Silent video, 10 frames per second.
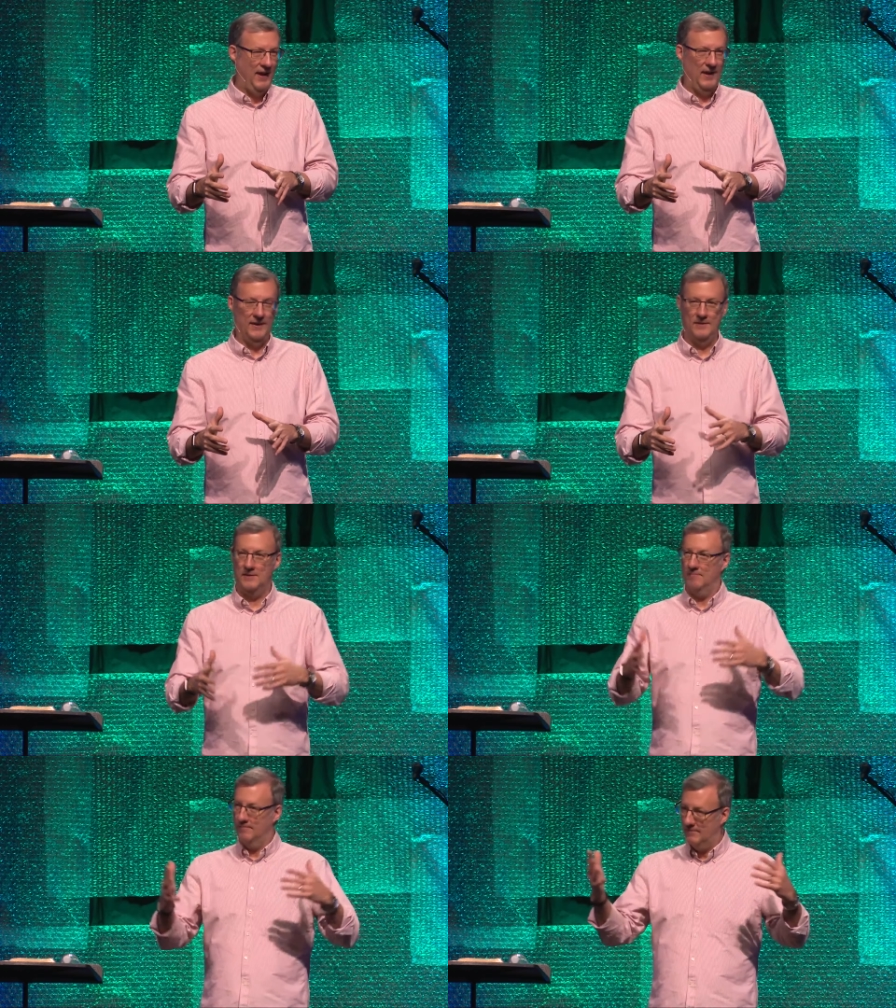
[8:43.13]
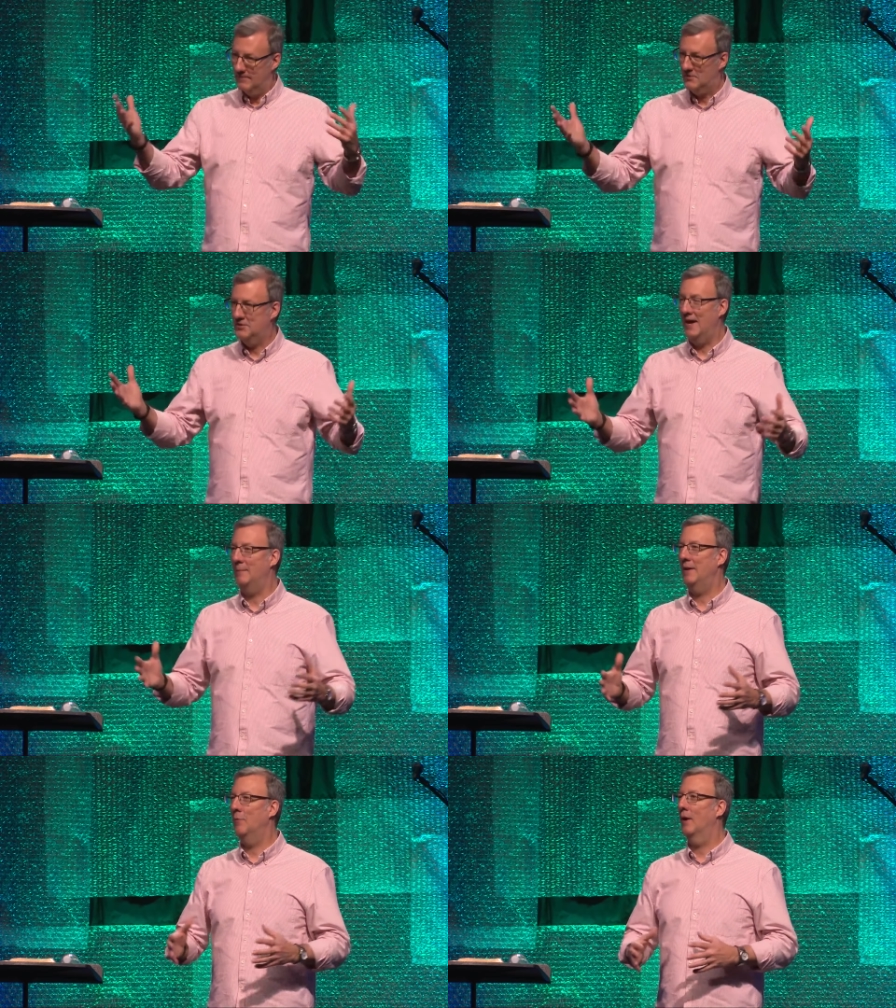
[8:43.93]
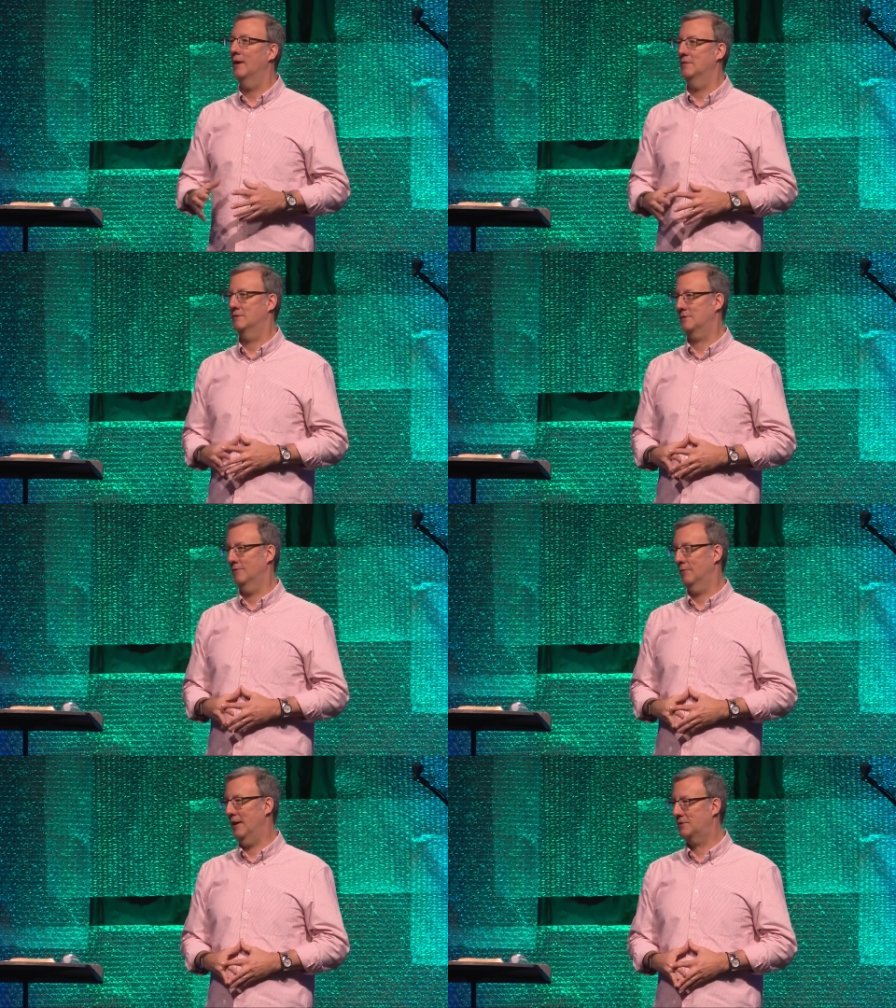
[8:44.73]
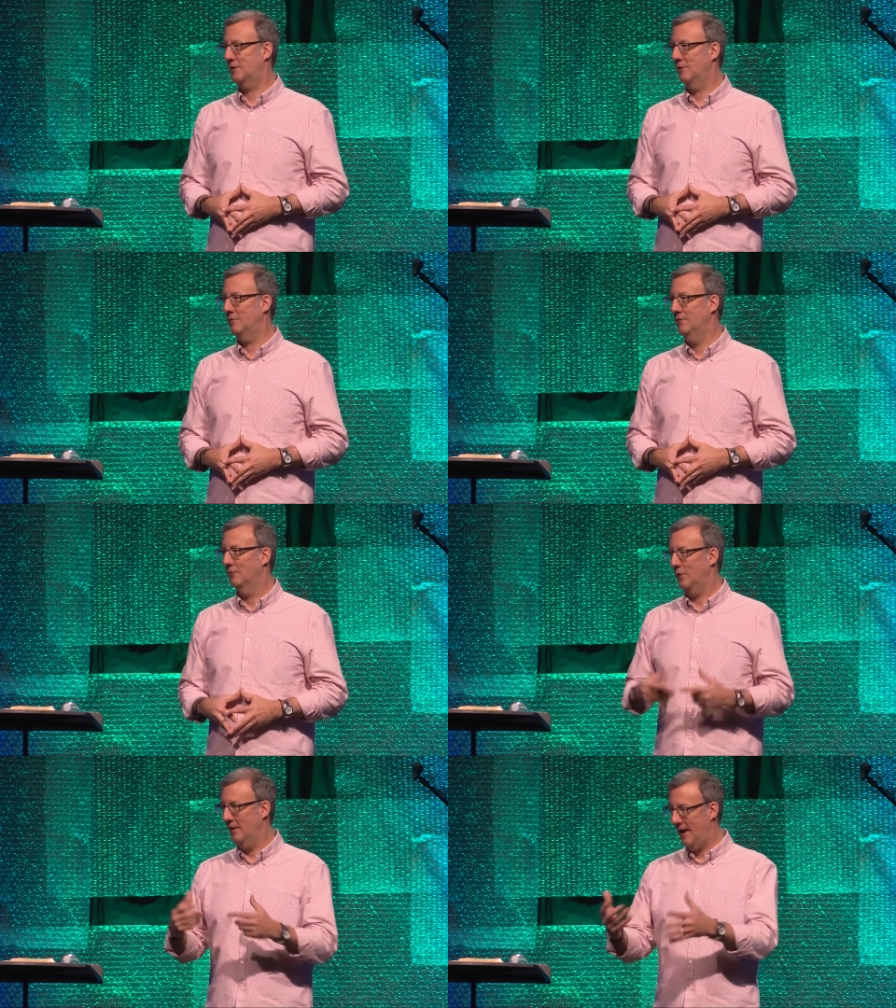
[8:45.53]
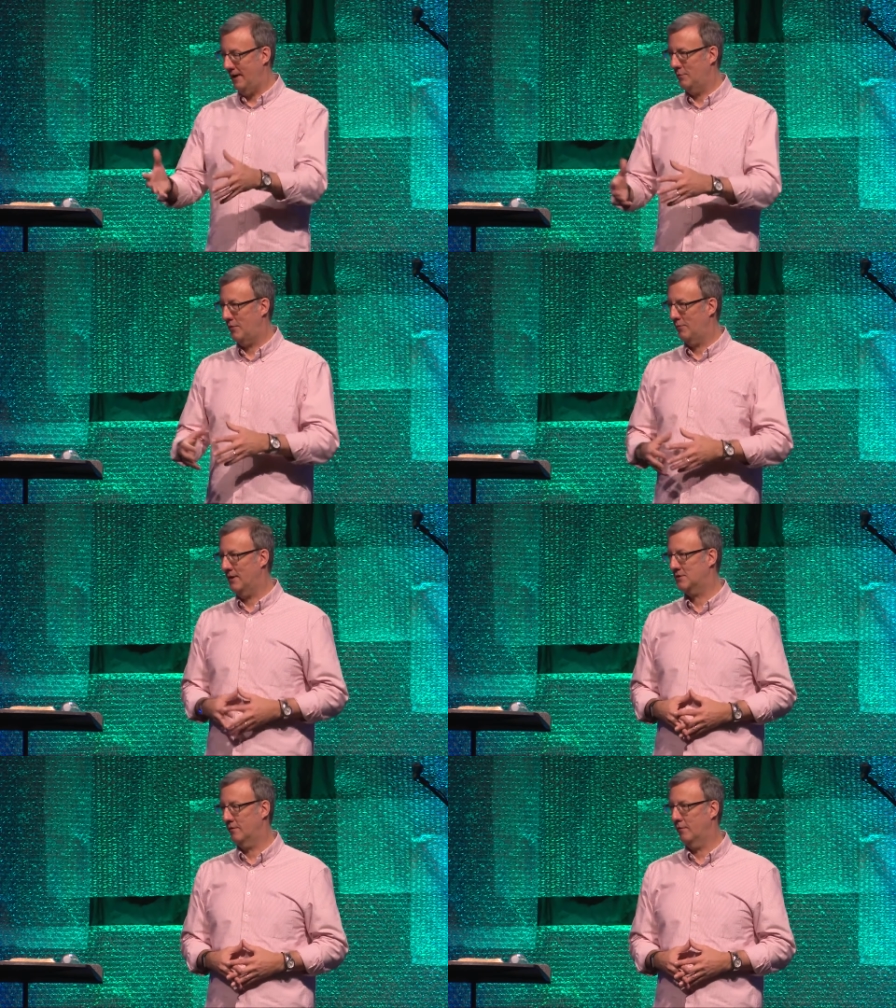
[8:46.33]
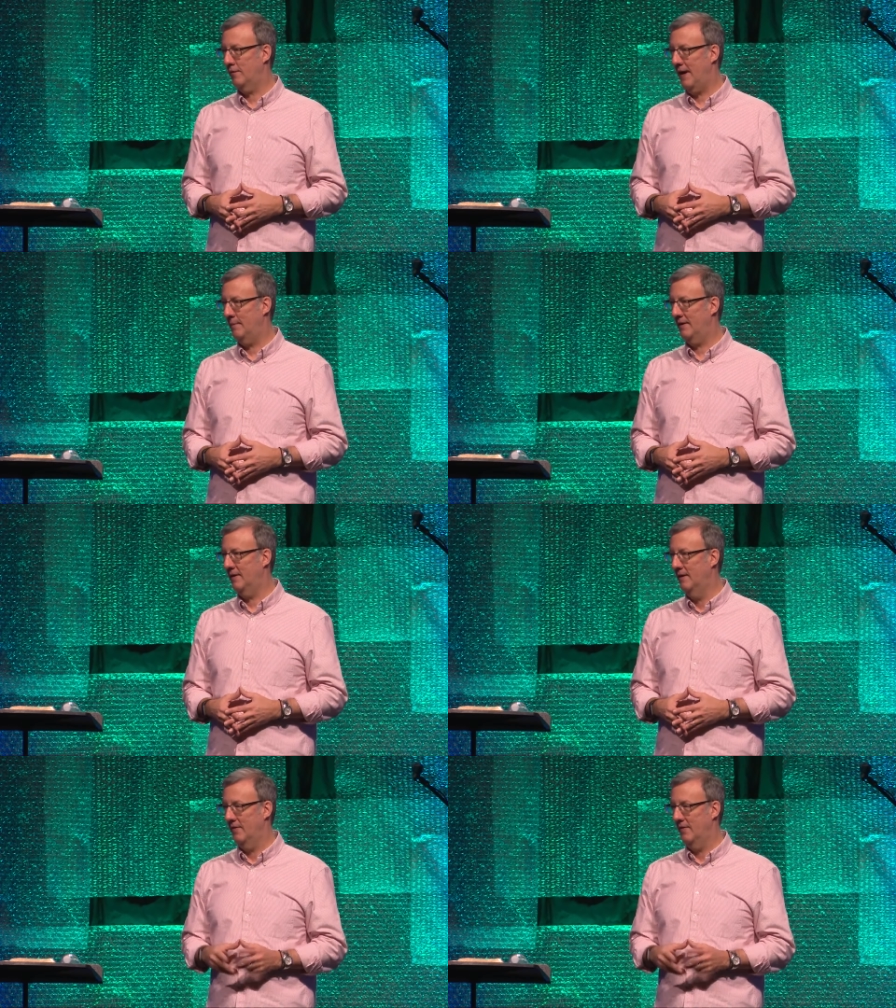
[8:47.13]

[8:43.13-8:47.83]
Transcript: And Jayme was rescued, reunited with the rest of her family.